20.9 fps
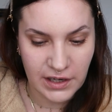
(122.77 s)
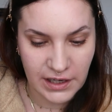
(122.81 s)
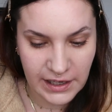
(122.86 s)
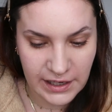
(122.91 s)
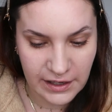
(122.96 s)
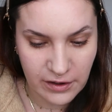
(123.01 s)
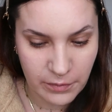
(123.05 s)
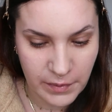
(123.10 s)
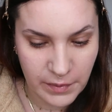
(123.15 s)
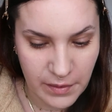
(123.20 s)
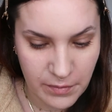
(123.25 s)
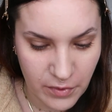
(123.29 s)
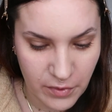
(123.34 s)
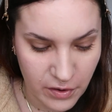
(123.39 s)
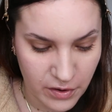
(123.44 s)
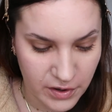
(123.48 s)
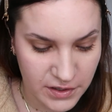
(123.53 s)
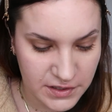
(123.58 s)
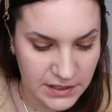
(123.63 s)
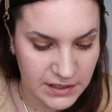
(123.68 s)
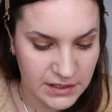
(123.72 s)
a little bit more
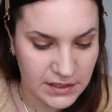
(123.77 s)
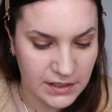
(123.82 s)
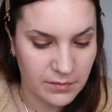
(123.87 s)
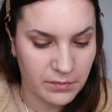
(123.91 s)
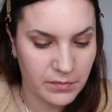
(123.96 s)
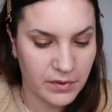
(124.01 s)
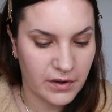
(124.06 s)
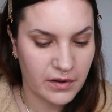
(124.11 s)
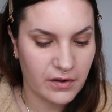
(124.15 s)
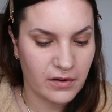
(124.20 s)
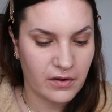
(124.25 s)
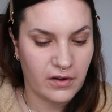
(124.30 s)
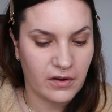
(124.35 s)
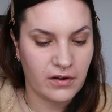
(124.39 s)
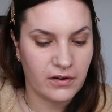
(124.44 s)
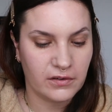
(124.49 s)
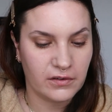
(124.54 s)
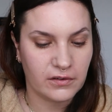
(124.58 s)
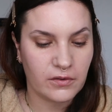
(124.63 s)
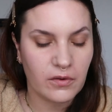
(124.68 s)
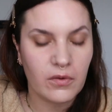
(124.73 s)
because I didn't put
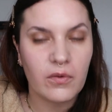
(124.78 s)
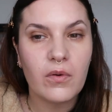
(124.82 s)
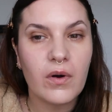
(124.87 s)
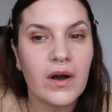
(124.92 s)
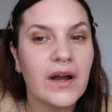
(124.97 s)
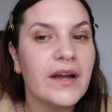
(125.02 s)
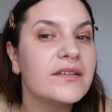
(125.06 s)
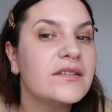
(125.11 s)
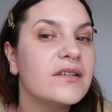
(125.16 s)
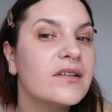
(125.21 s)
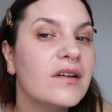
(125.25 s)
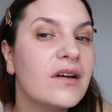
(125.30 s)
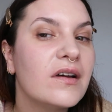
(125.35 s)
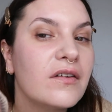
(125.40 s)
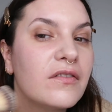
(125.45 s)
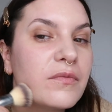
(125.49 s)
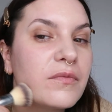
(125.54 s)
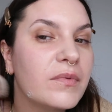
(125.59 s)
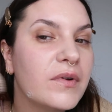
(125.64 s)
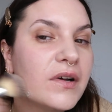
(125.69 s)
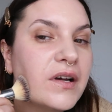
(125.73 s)
on quite
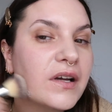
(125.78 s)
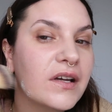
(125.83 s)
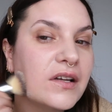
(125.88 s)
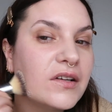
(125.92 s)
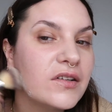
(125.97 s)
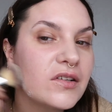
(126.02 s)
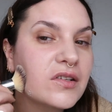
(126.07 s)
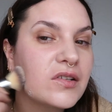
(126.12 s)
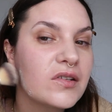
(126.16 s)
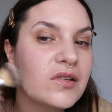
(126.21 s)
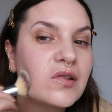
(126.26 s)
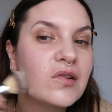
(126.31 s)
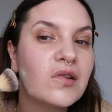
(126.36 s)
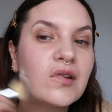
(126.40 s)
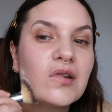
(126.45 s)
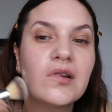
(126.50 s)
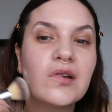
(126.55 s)
enough, but I can just